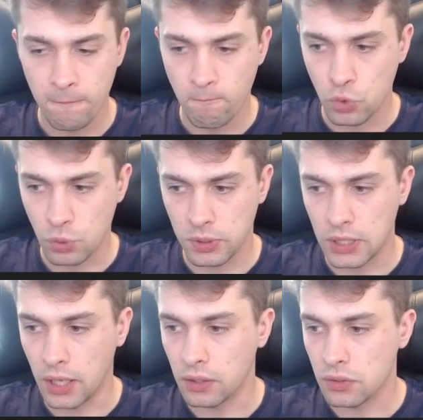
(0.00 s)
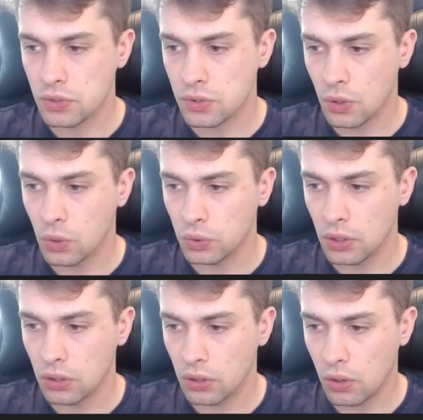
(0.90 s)
to be taken. So
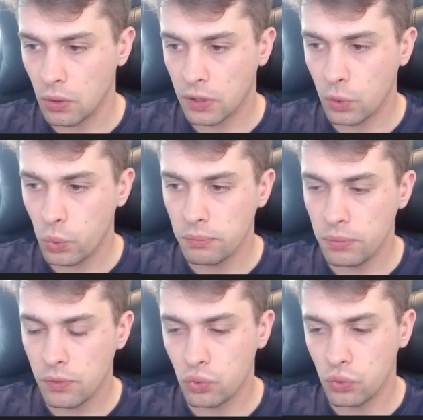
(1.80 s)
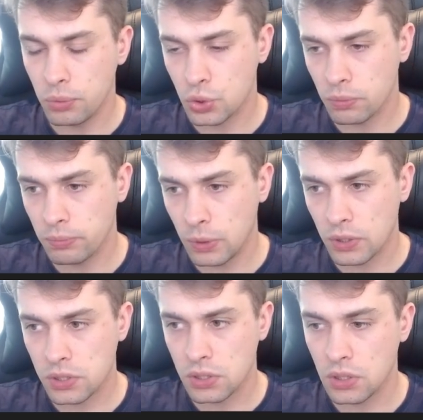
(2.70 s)
the whole queen b3, bishop b1
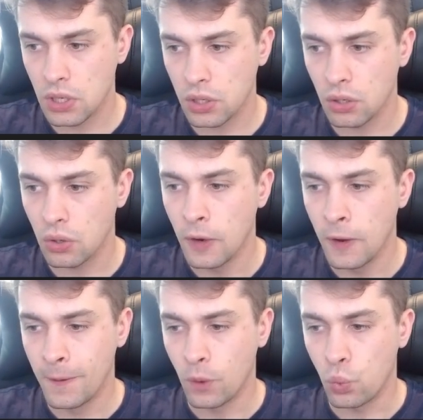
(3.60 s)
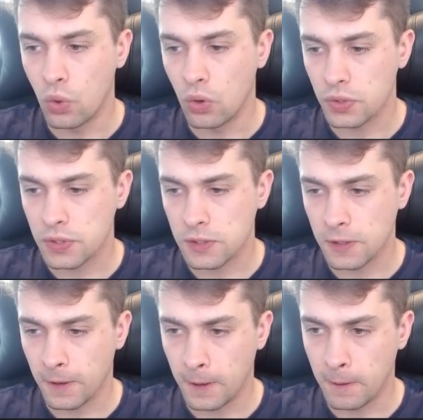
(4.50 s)
scenario was
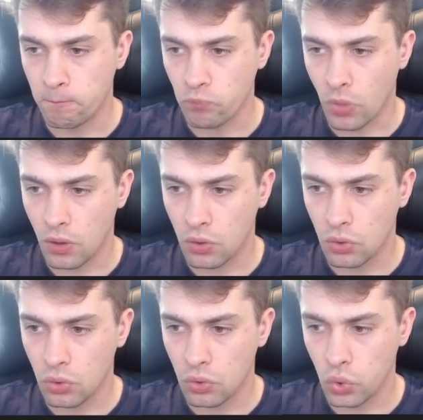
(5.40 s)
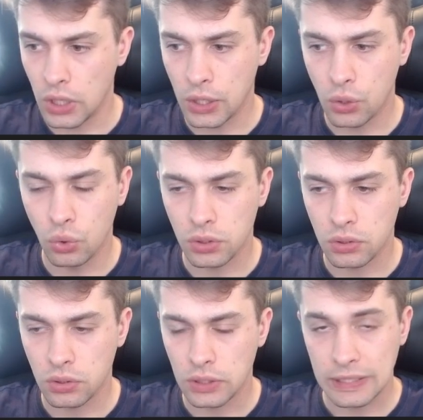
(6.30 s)
really good
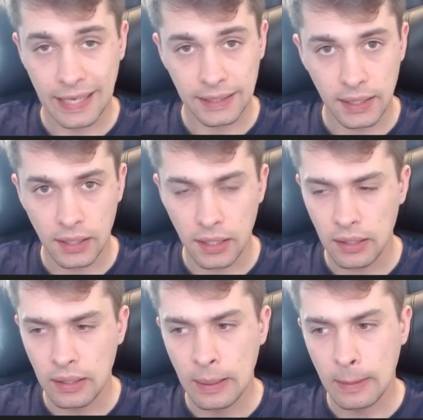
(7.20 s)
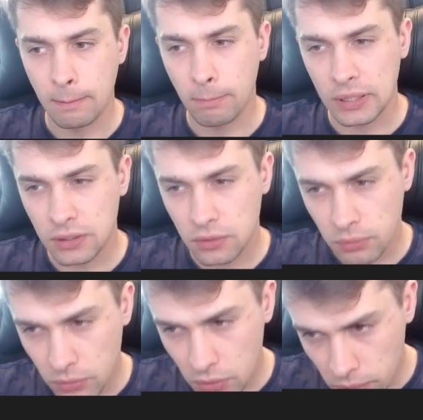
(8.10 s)
tactically, but
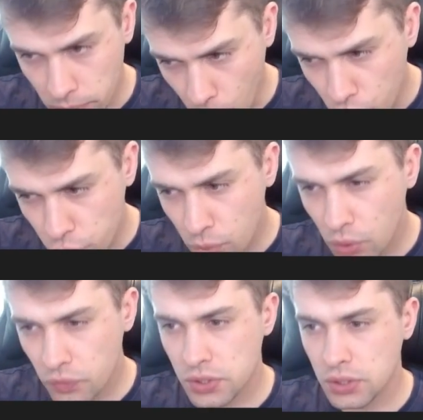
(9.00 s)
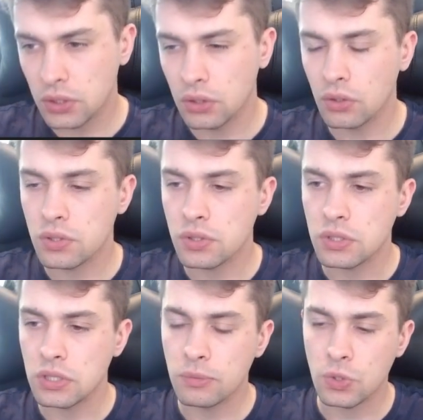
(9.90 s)
both moves did not
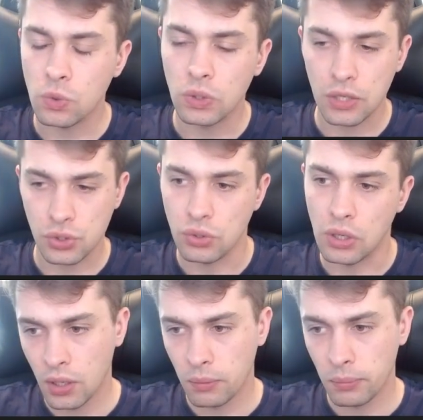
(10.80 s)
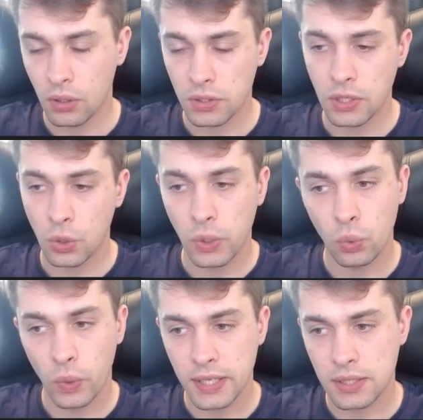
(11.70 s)
seem so natural because the queen
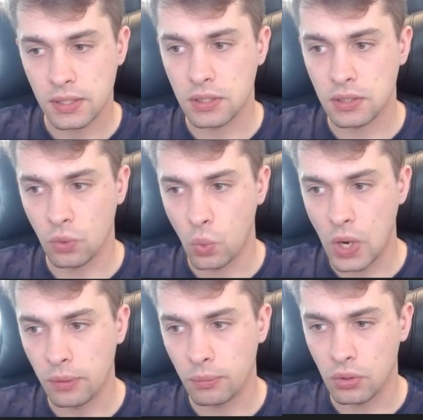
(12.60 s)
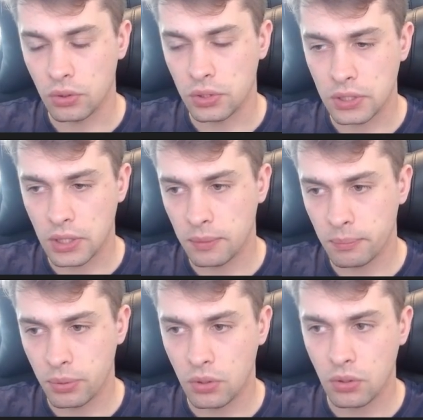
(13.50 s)
wastes one more
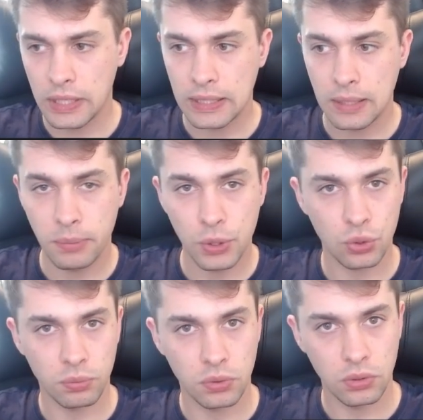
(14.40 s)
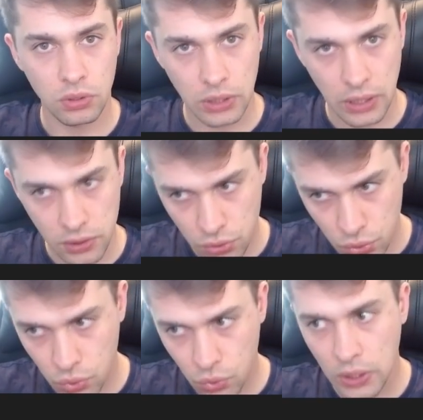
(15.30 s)
tempo and the bishop does
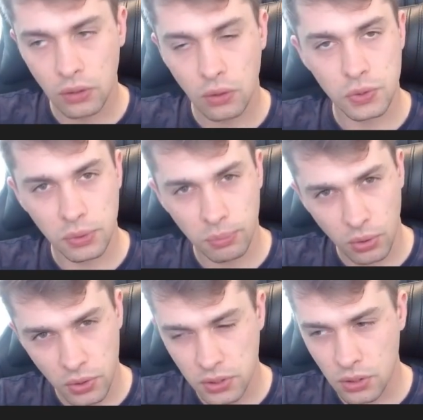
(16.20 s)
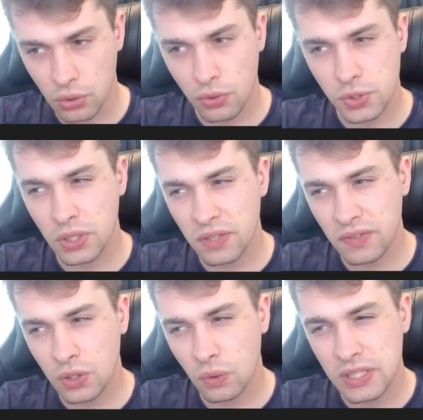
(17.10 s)
too, and also it blocks the rook. So even
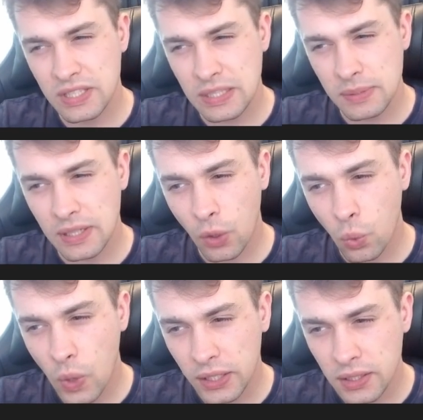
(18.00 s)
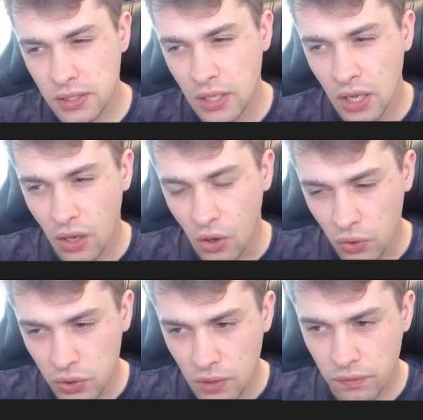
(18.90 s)
though it seems like white is on
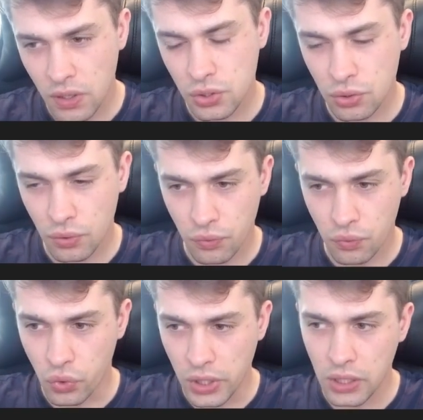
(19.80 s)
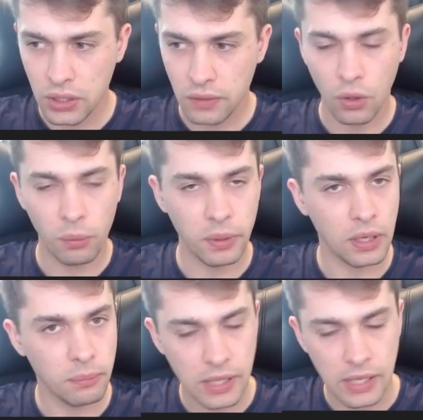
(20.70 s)
the verge of really developing a
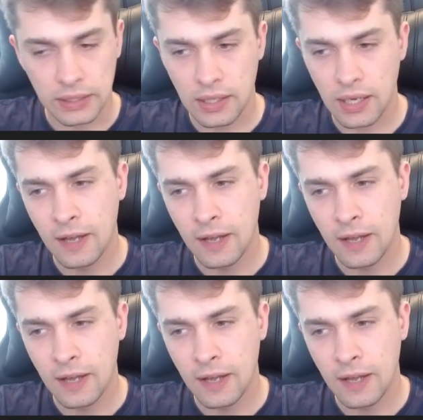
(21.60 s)
big attack,